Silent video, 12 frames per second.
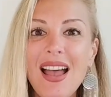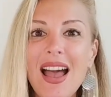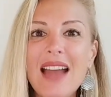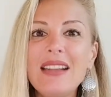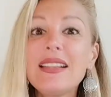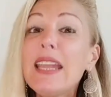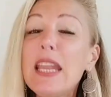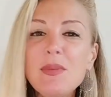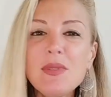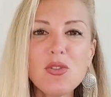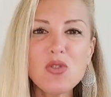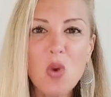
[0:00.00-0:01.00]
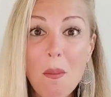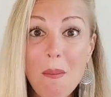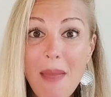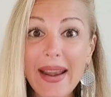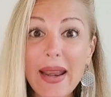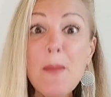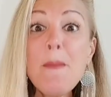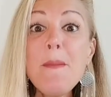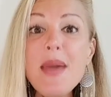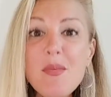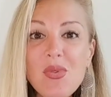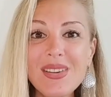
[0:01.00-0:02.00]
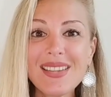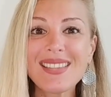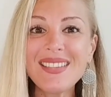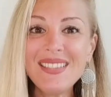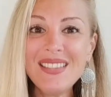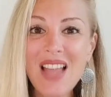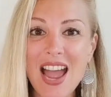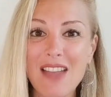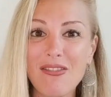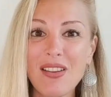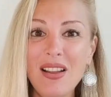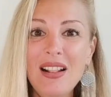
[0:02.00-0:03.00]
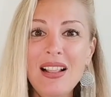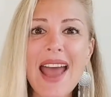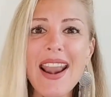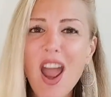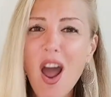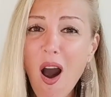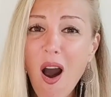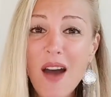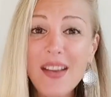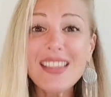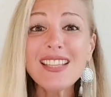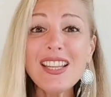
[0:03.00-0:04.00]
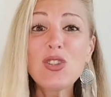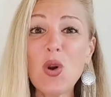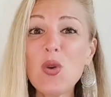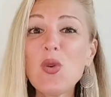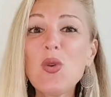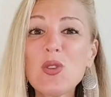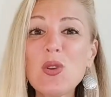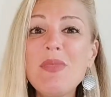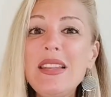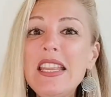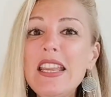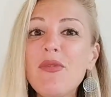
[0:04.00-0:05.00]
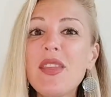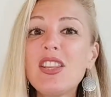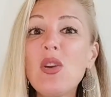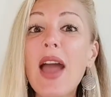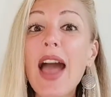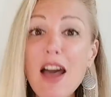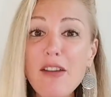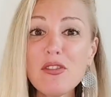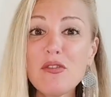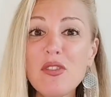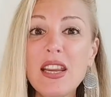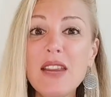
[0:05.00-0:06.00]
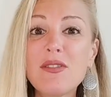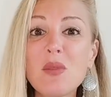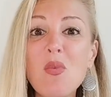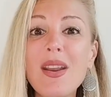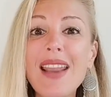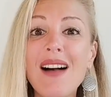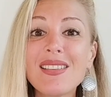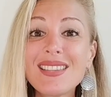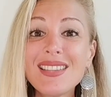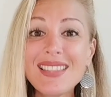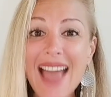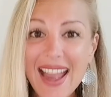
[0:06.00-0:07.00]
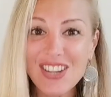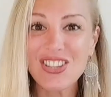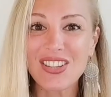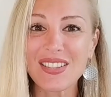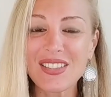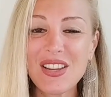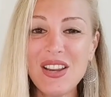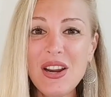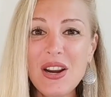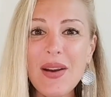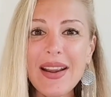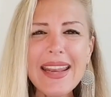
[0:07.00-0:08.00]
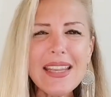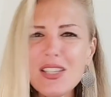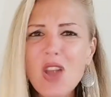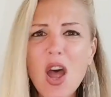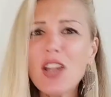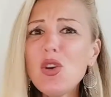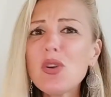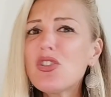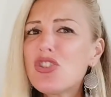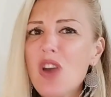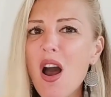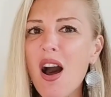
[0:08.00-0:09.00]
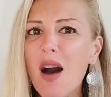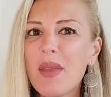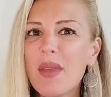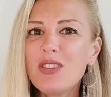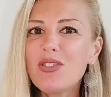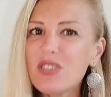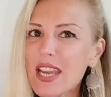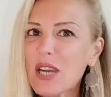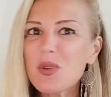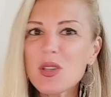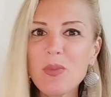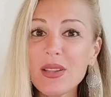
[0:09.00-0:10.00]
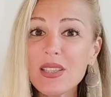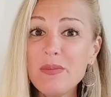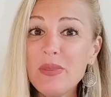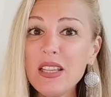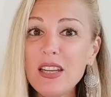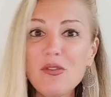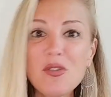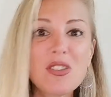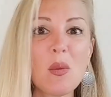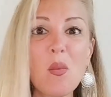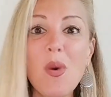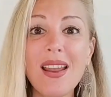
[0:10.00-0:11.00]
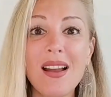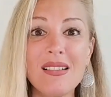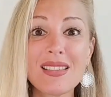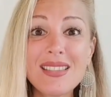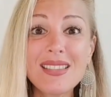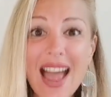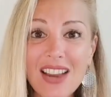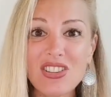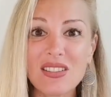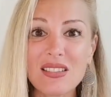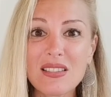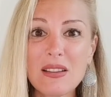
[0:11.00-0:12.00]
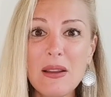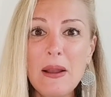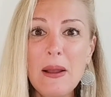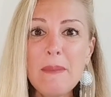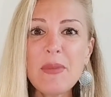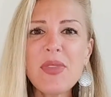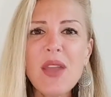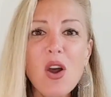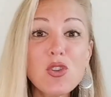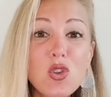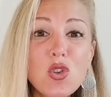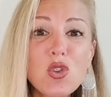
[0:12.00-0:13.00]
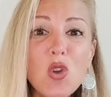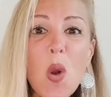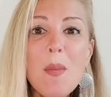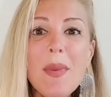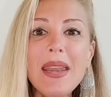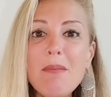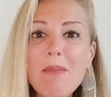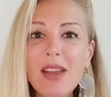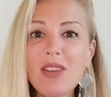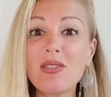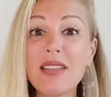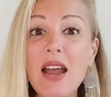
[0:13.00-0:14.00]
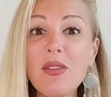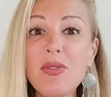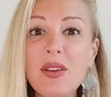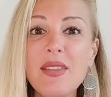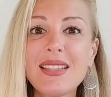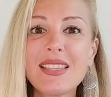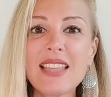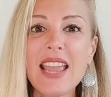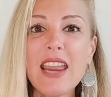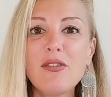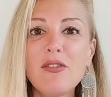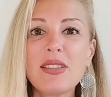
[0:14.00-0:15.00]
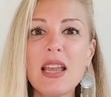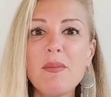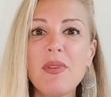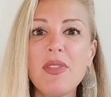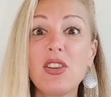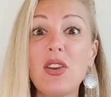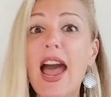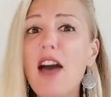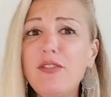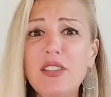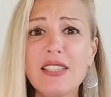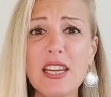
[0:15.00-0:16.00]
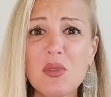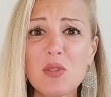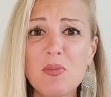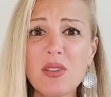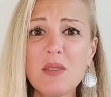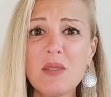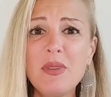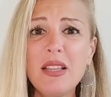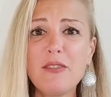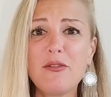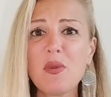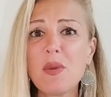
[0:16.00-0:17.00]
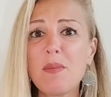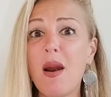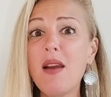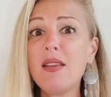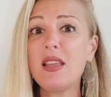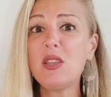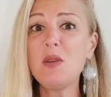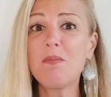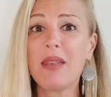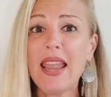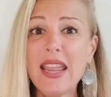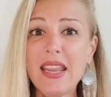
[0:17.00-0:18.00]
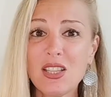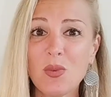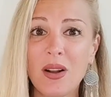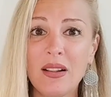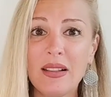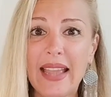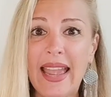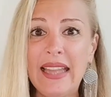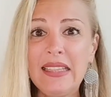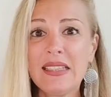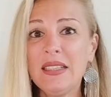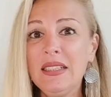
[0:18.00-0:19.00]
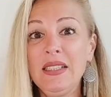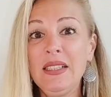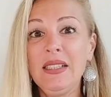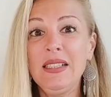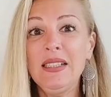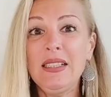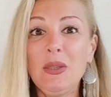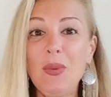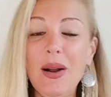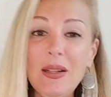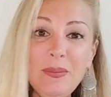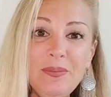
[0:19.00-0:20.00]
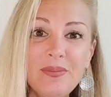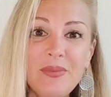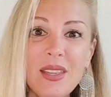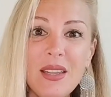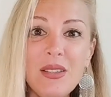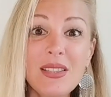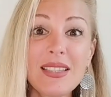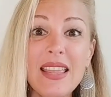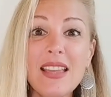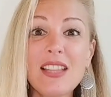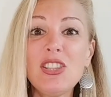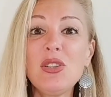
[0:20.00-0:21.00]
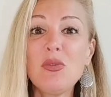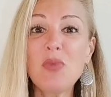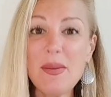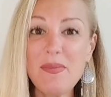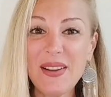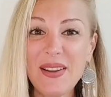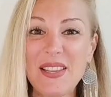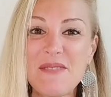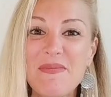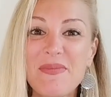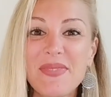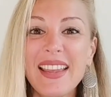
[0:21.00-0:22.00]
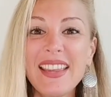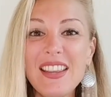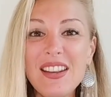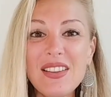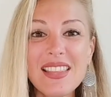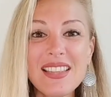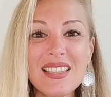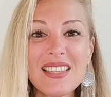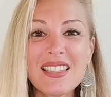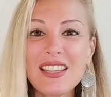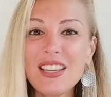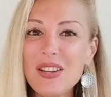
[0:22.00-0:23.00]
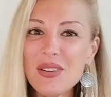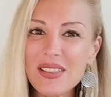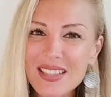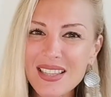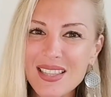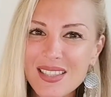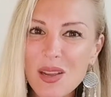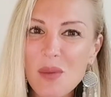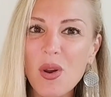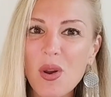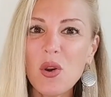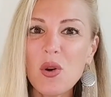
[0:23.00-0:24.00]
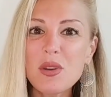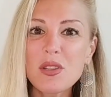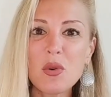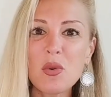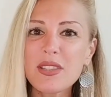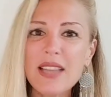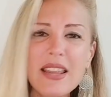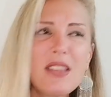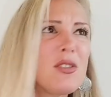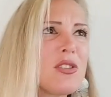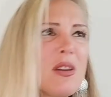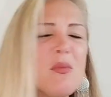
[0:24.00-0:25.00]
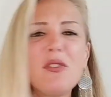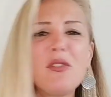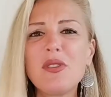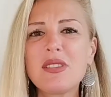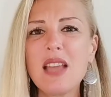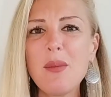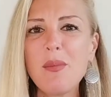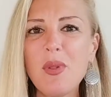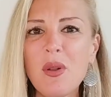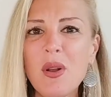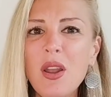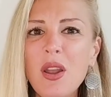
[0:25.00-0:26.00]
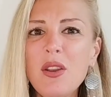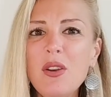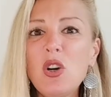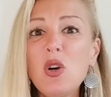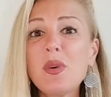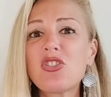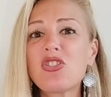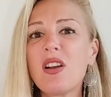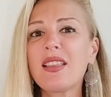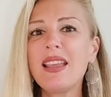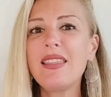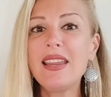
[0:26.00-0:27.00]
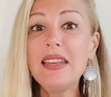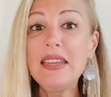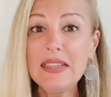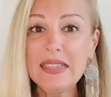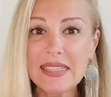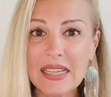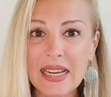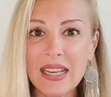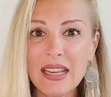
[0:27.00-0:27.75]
And it keeps the traumatic memories alive. And I honestly don't also believe that you have to forgive someone else's actions, right? It's not your job to take responsibility for someone else's actions. Now, there are so many mentors out there that saying, for example, that you have to take responsibility for the part that you played as well. And, well, you know, say that to a rape victim. You know, this is, you know, this is someone who was, or say that to someone, for example, you know, who was shot and they nearly died.